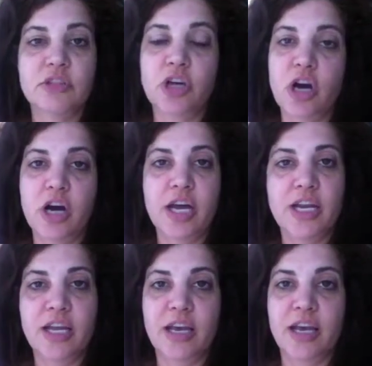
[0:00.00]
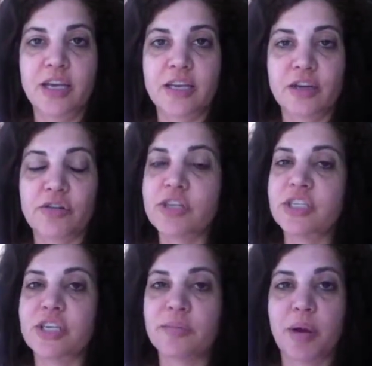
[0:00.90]
gone and
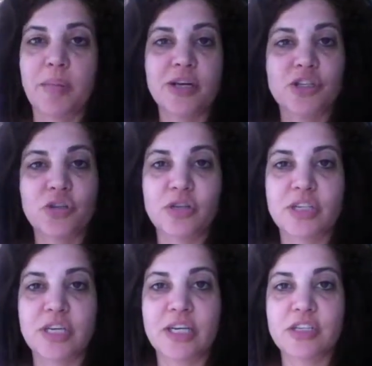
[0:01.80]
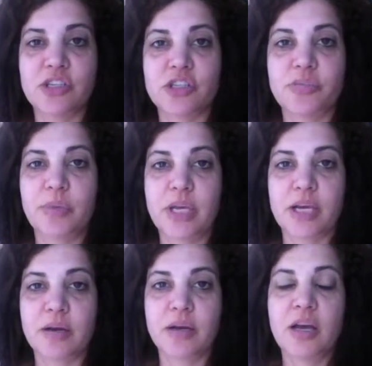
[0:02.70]
increasing my muscle and just
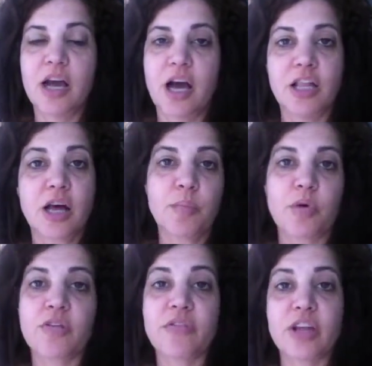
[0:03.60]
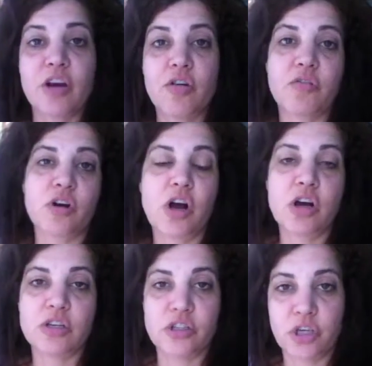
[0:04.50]
being a lot more fit
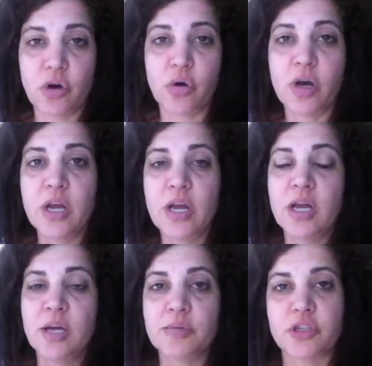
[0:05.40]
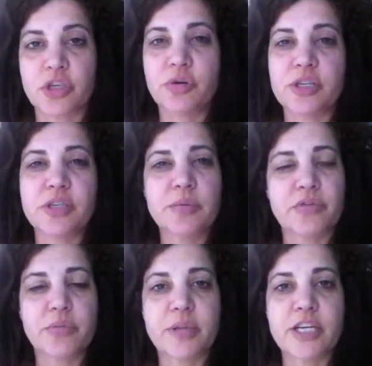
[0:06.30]
overall. So, just going to some
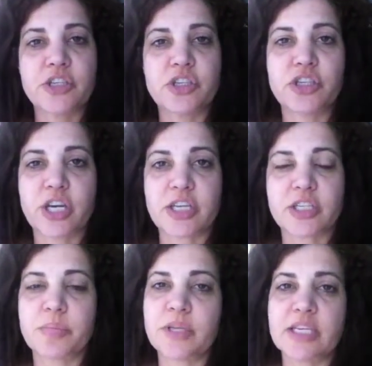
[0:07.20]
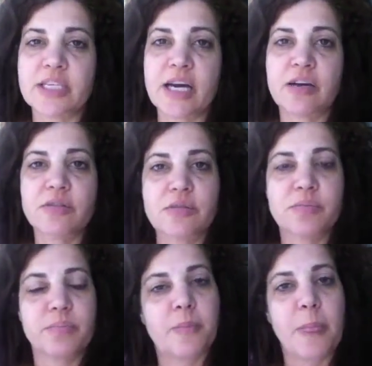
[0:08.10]
different places, checking some things out,
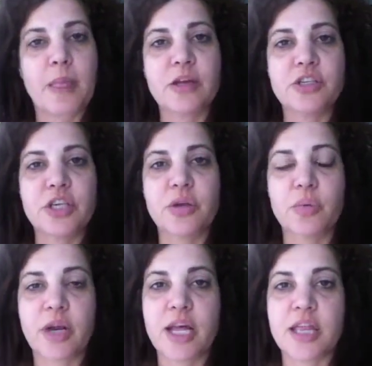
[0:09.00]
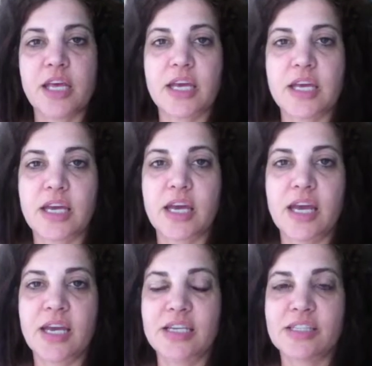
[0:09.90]
seeing what I think,
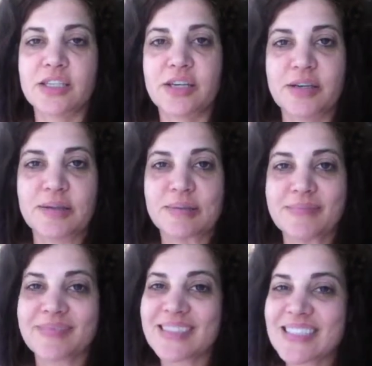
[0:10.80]
and um,